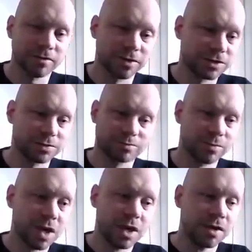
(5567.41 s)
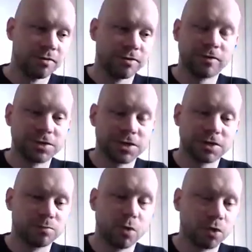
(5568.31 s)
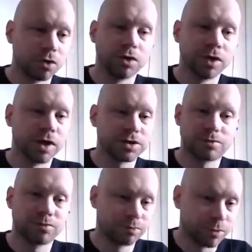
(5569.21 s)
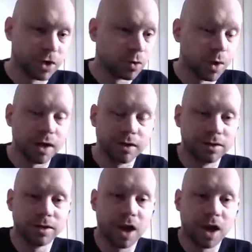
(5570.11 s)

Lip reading: If it's 50 cents more or less, you know what?